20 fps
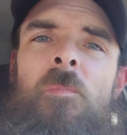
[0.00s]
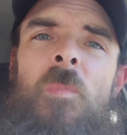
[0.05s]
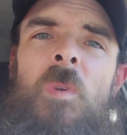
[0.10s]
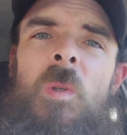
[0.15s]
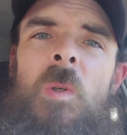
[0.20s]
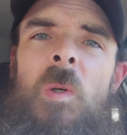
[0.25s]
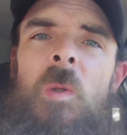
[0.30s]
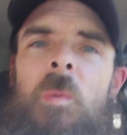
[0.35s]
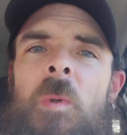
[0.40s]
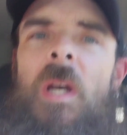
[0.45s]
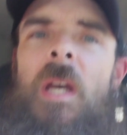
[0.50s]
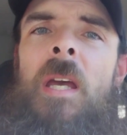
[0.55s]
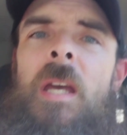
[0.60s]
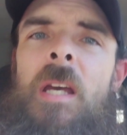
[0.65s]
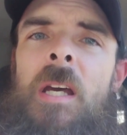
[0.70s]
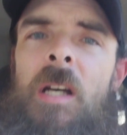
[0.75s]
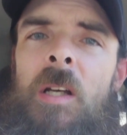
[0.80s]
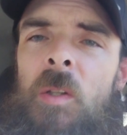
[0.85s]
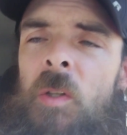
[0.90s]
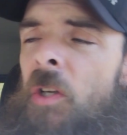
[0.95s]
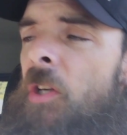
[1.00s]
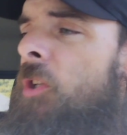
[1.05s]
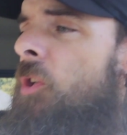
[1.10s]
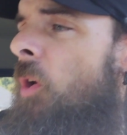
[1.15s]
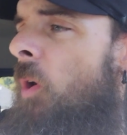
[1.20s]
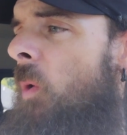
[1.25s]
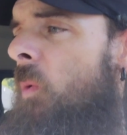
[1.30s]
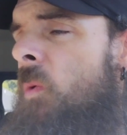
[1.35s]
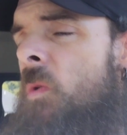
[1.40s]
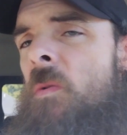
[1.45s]
you know, look in
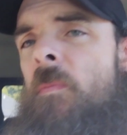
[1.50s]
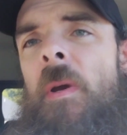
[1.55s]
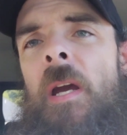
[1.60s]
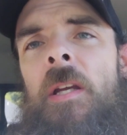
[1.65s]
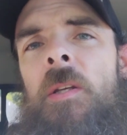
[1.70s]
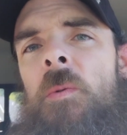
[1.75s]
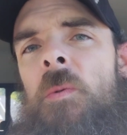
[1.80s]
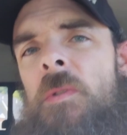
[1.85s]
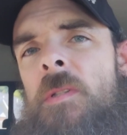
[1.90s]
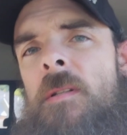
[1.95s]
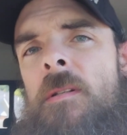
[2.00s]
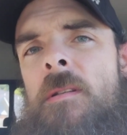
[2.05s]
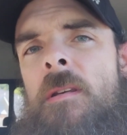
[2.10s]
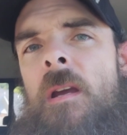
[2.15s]
your owner's manual to